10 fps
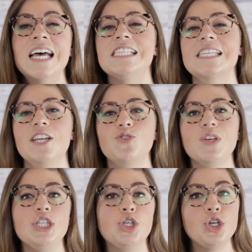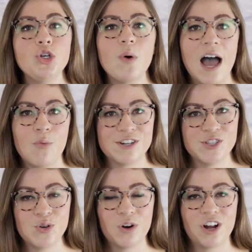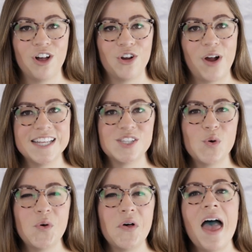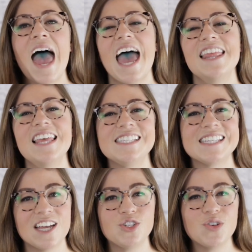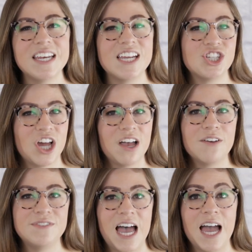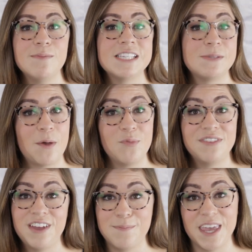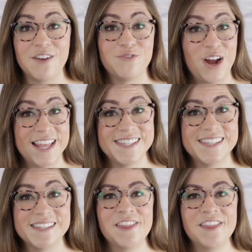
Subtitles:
scheduling 2 hours to work on grad school, and then scheduling a chunk of time to spend with family and friends.